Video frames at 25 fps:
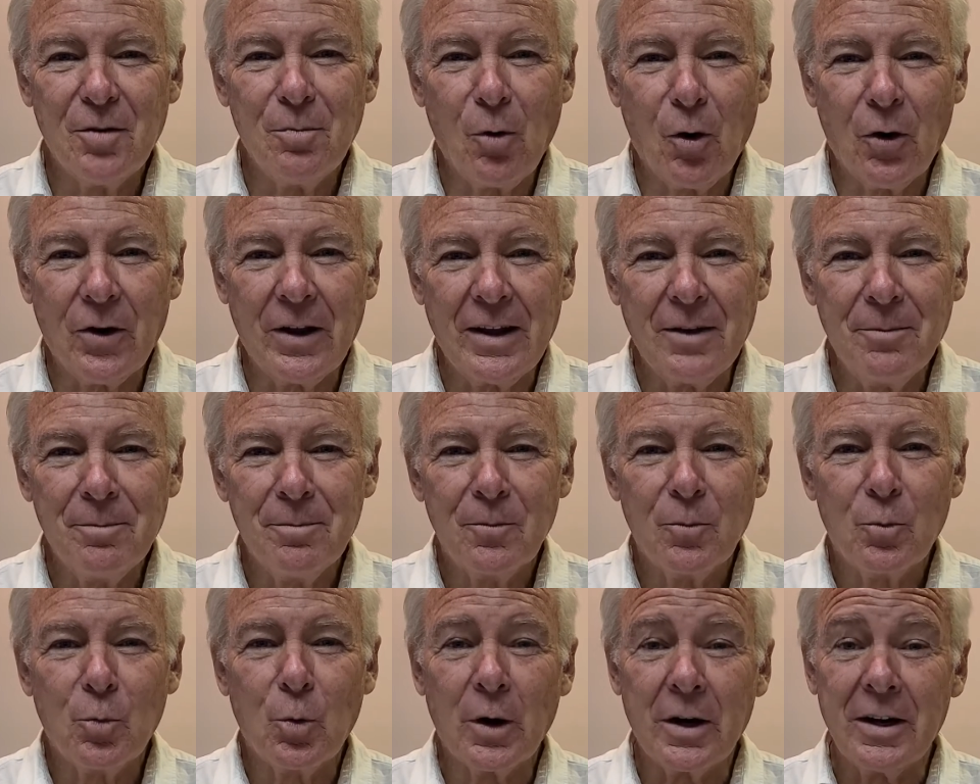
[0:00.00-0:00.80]
morning.
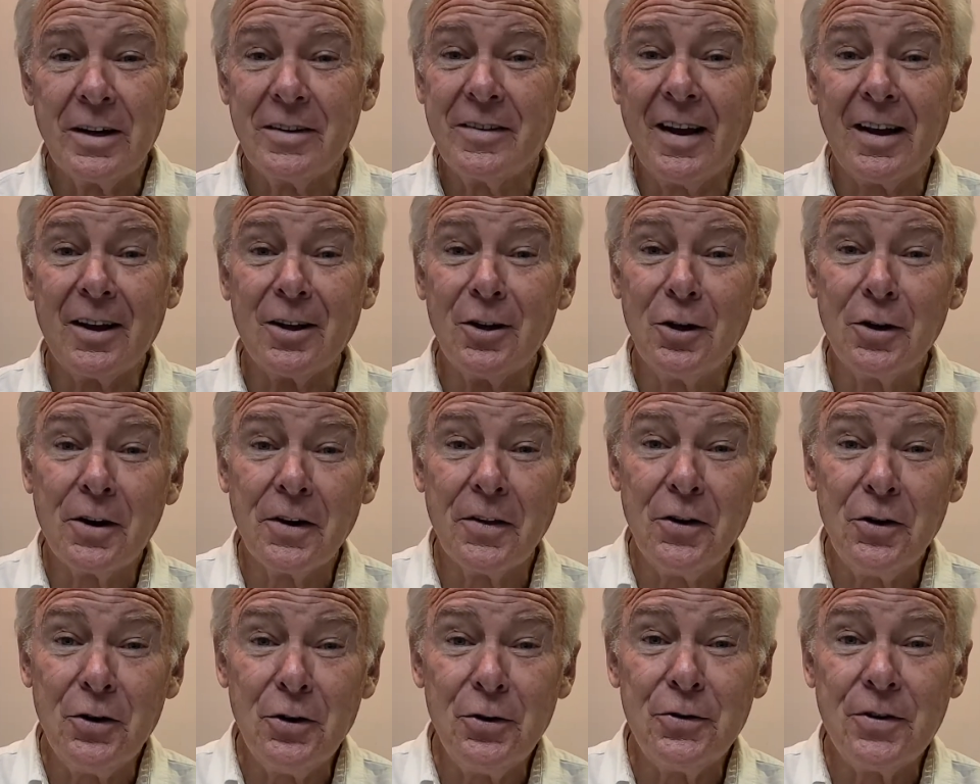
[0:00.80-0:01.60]
We're going to take a look at
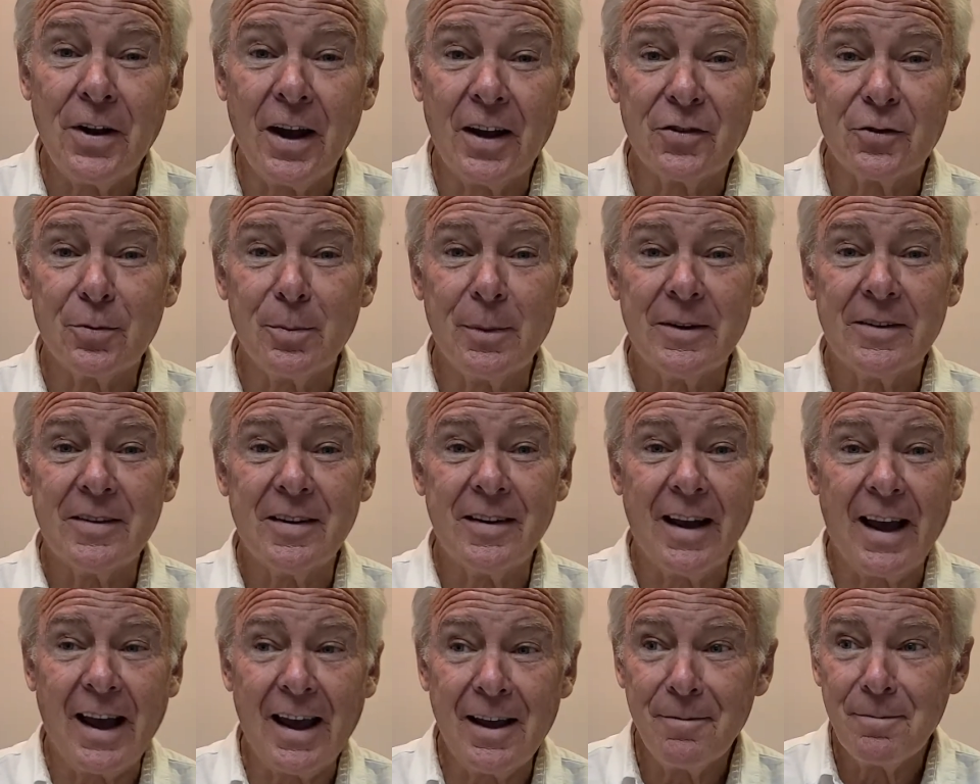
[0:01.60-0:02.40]
the New Testament
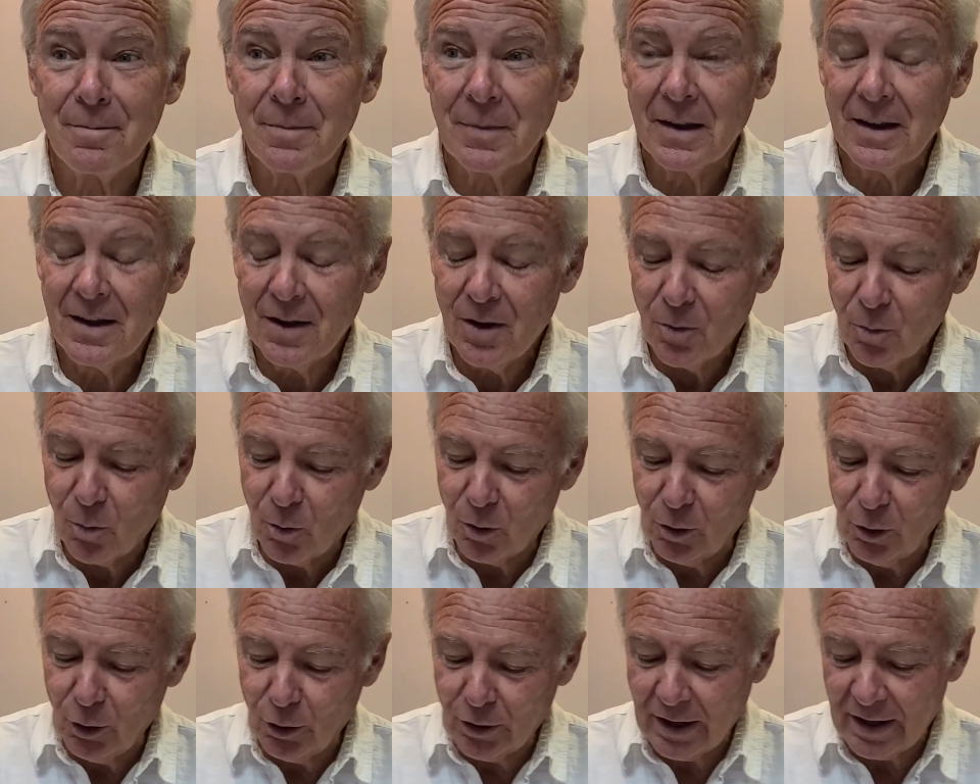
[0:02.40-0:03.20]
today. We're
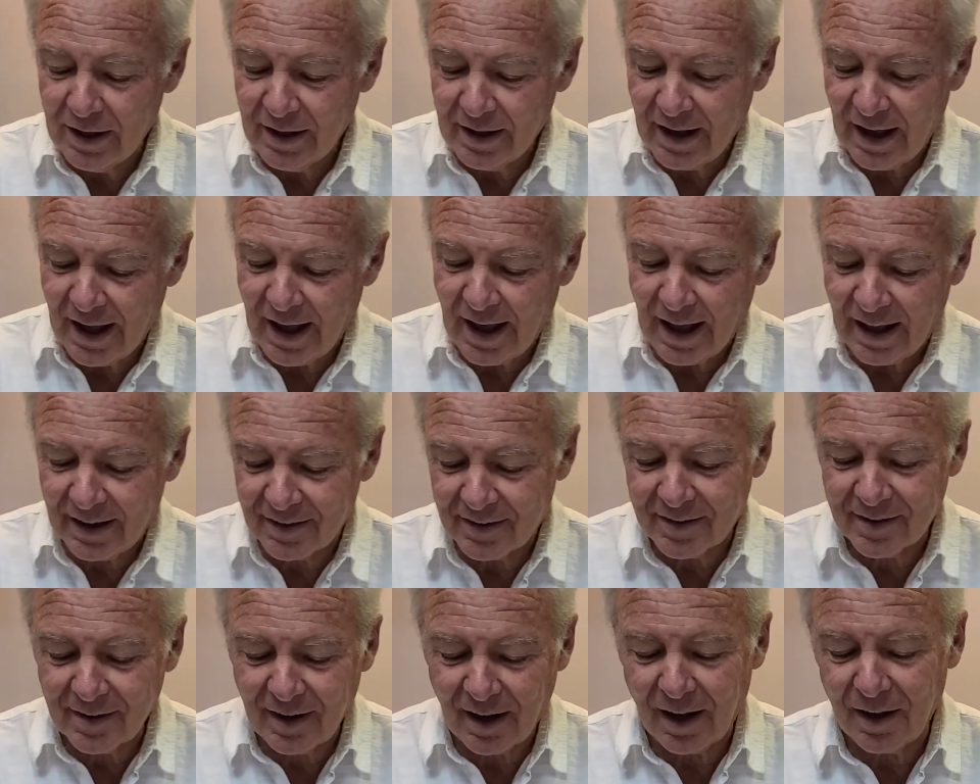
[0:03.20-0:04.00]
looking
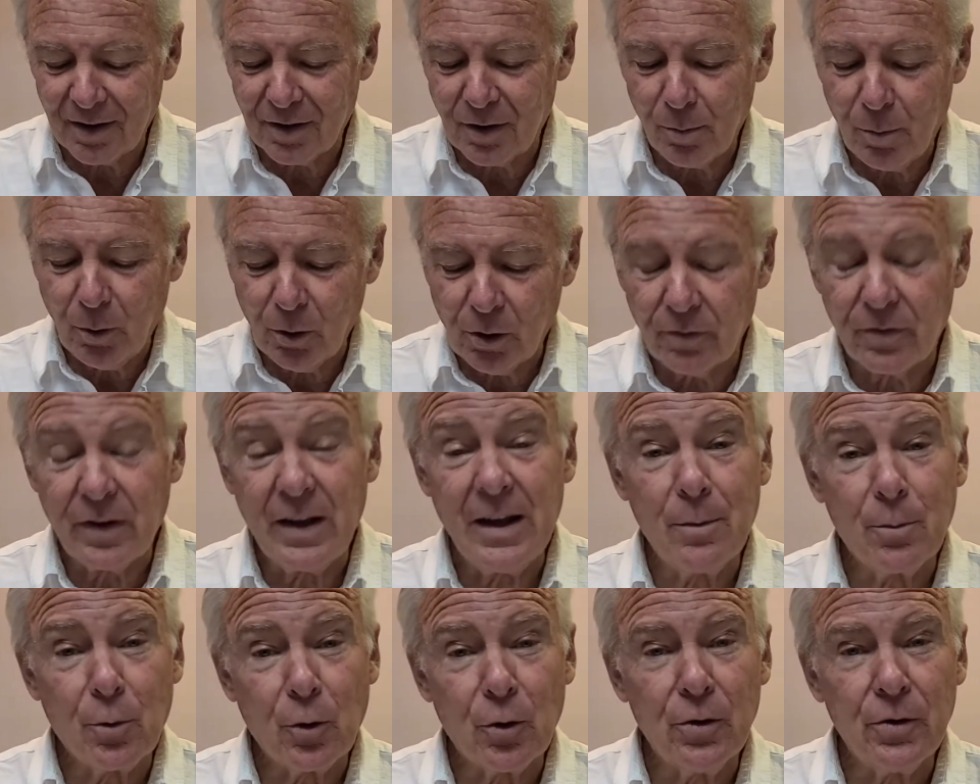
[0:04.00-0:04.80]
at uh, the book of
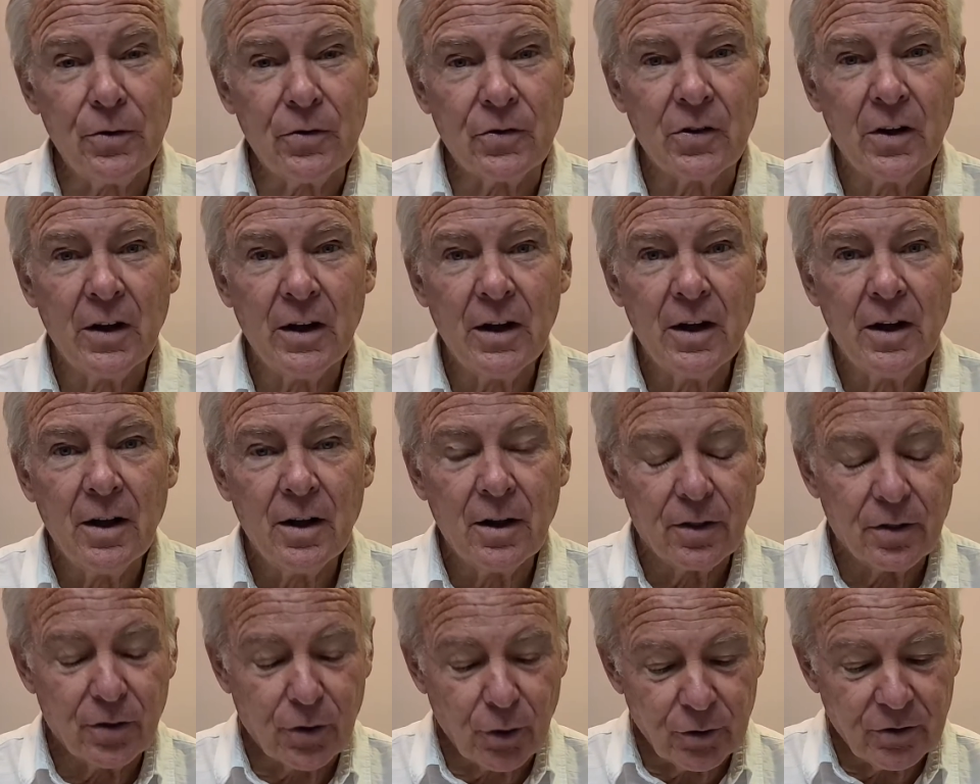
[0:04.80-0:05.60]
Hebrews,
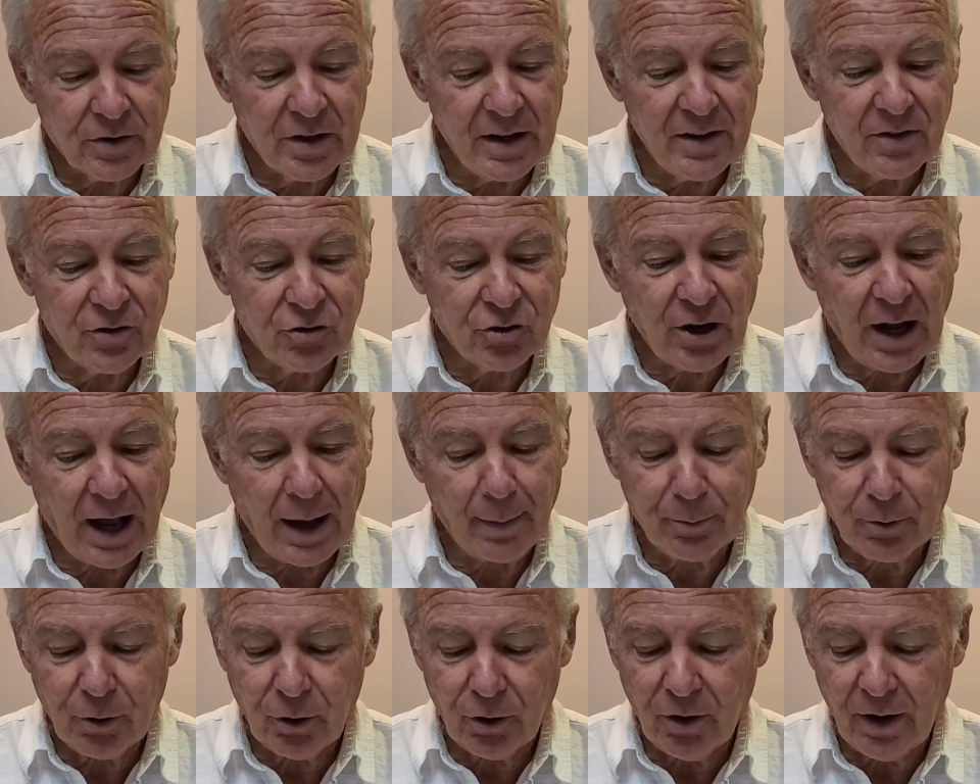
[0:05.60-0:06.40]
thirteenth
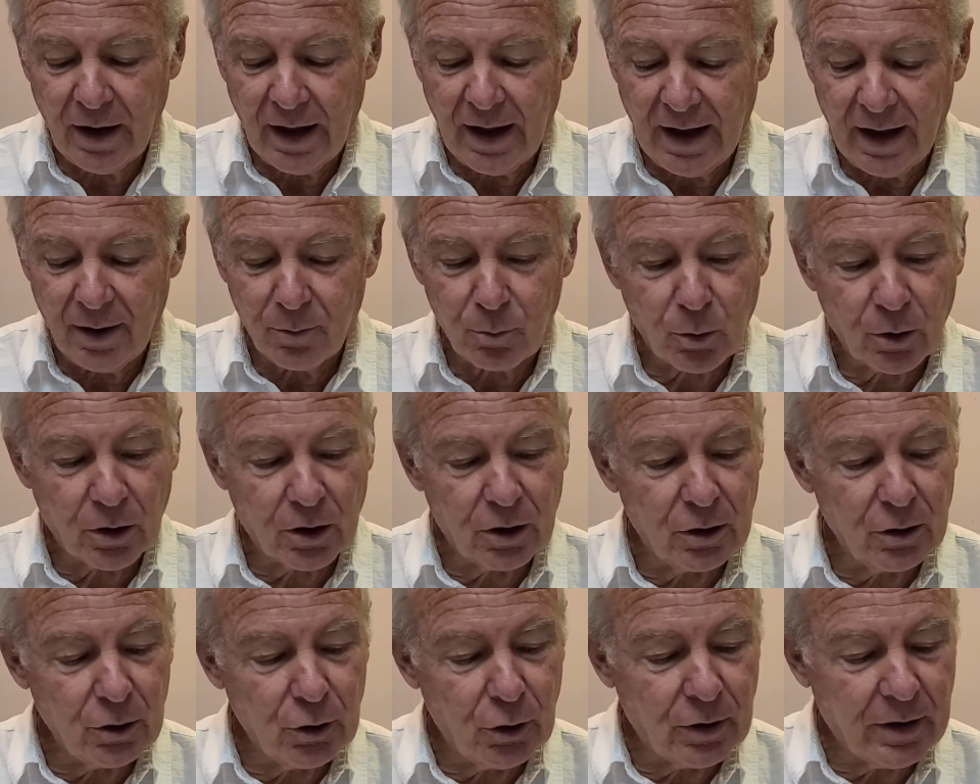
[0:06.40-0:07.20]
chapter, and we're going to
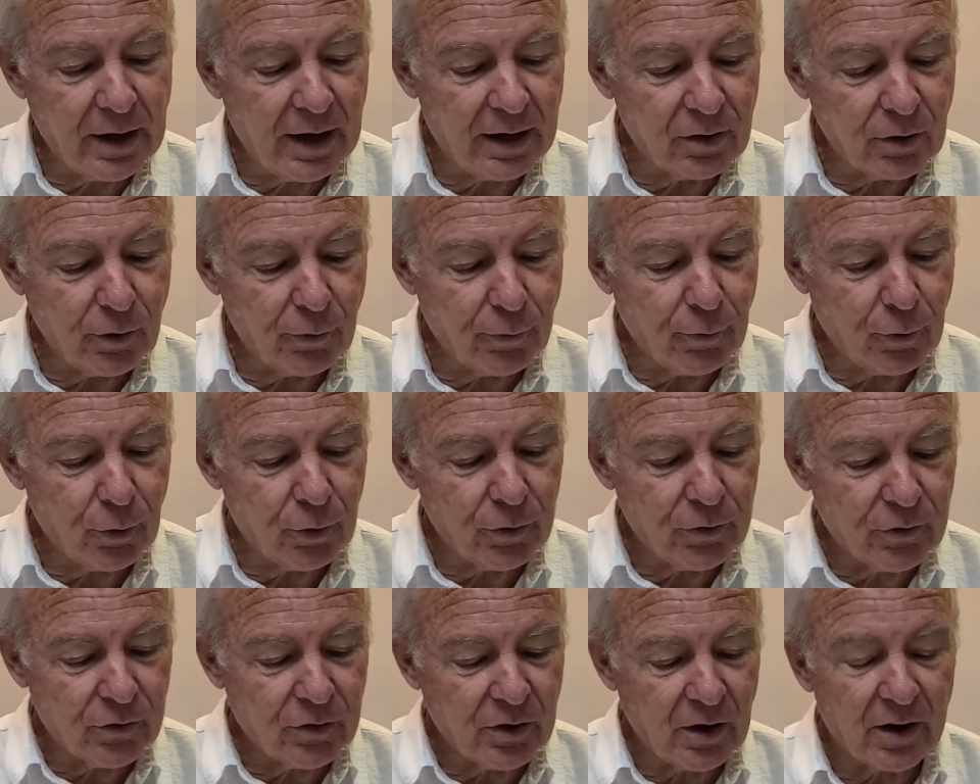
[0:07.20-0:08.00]
look at the
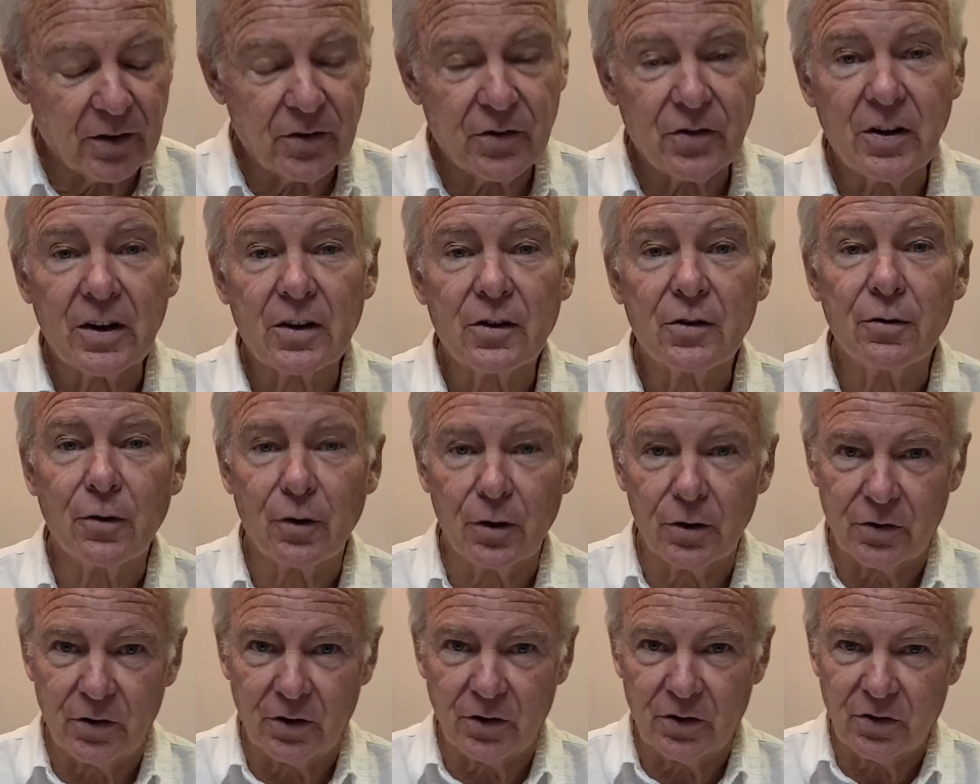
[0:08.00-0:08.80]
first uh, six
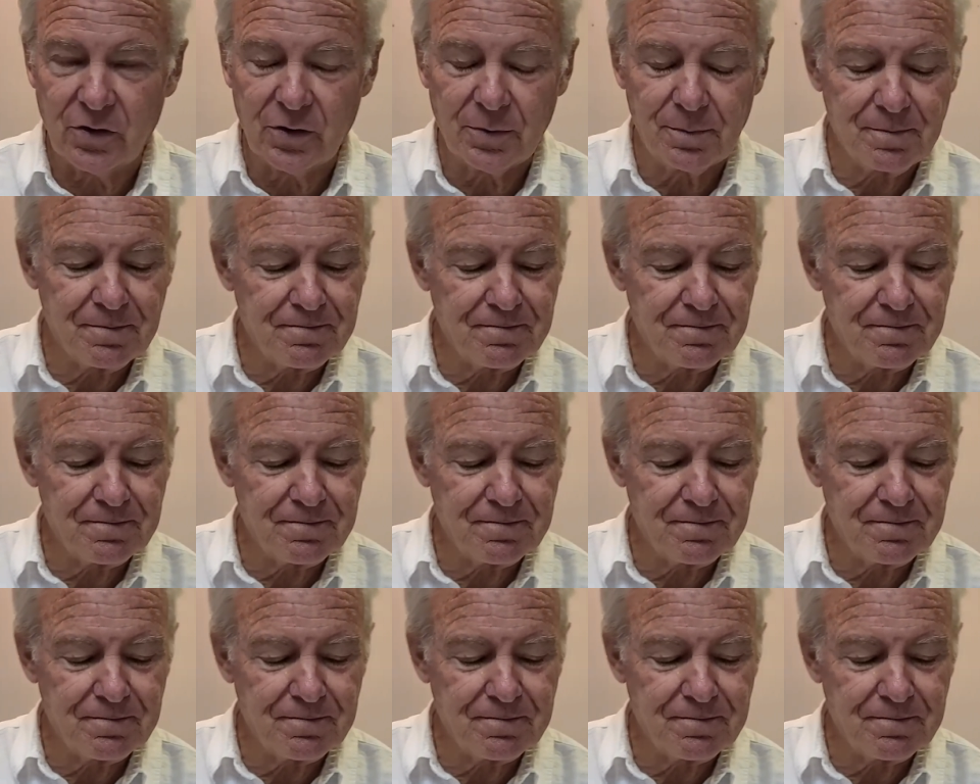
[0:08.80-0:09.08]
verses.